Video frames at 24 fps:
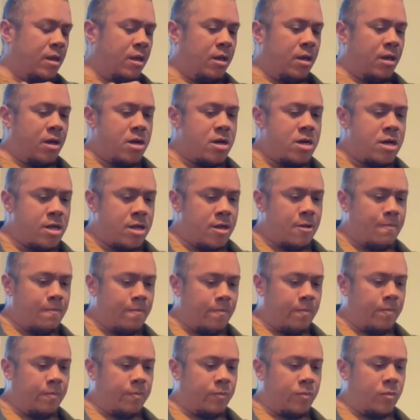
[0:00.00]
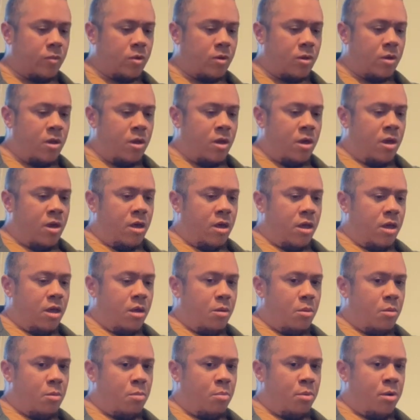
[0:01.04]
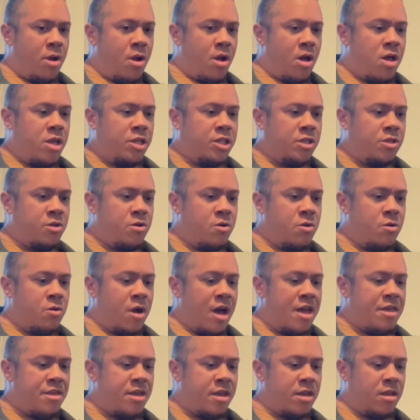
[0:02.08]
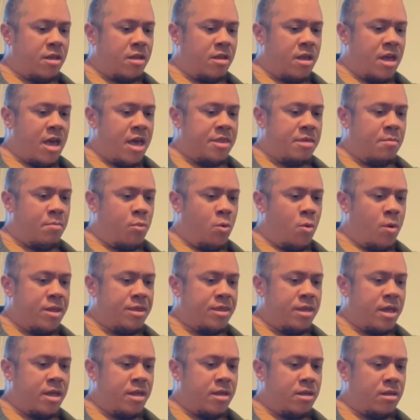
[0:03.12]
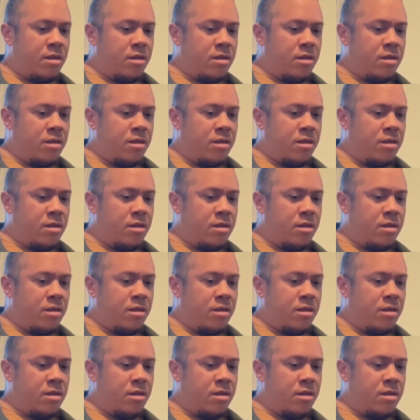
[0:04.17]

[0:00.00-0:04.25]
But also, I think at the point that